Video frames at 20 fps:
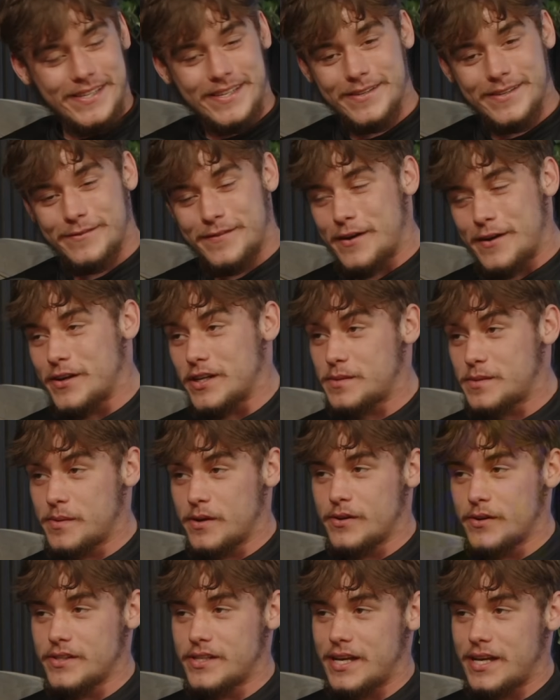He's very
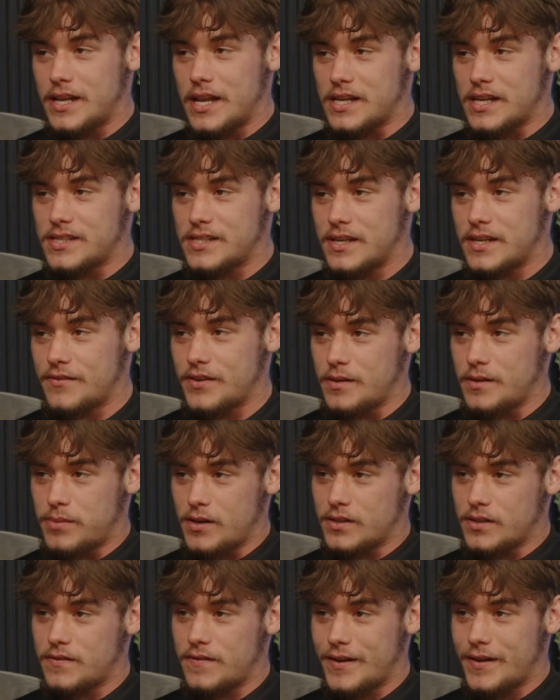experienced. He had like 70
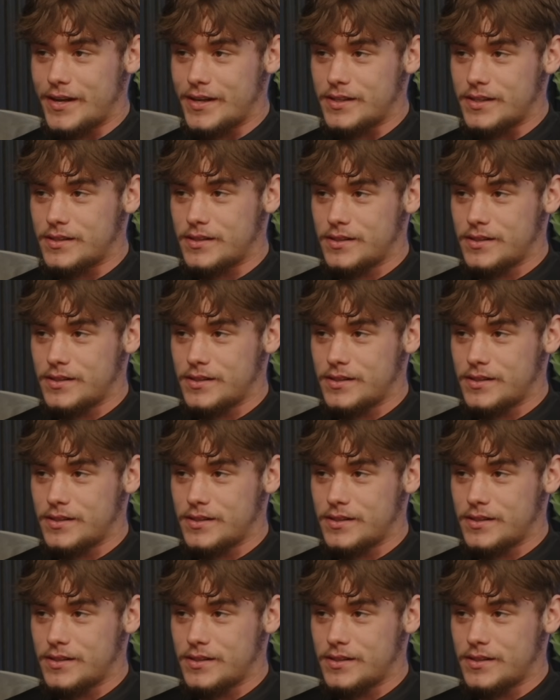plus fights.